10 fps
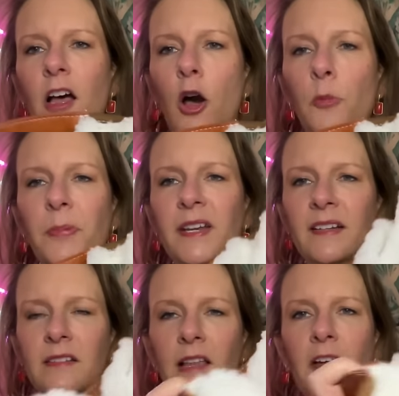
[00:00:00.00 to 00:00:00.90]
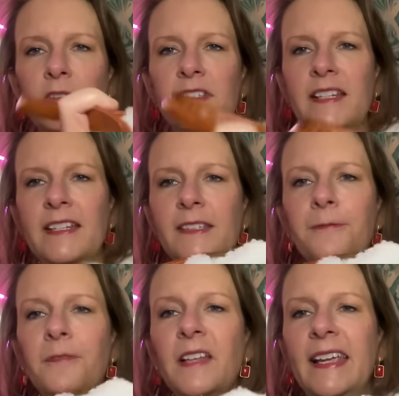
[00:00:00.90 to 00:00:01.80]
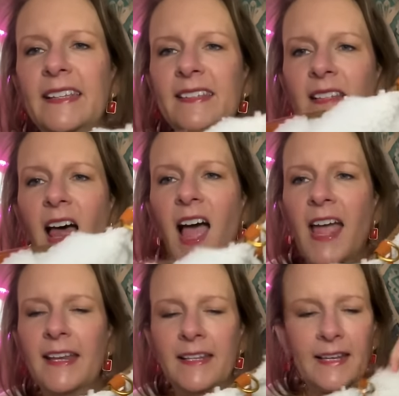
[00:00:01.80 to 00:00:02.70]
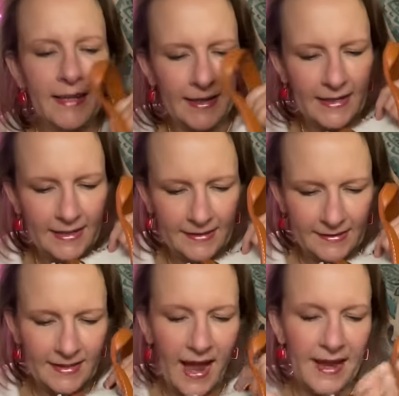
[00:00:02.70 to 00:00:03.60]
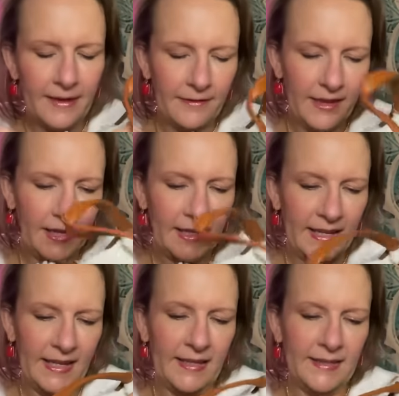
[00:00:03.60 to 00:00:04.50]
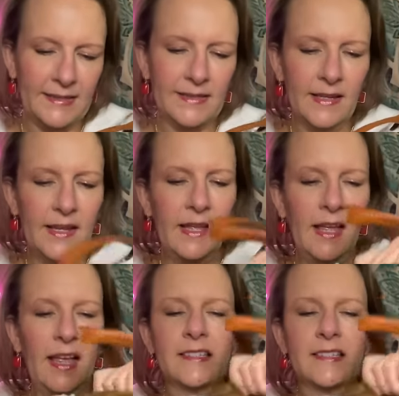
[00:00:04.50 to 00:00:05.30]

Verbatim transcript: open and closed. It's fleece lined. And then inside of it is a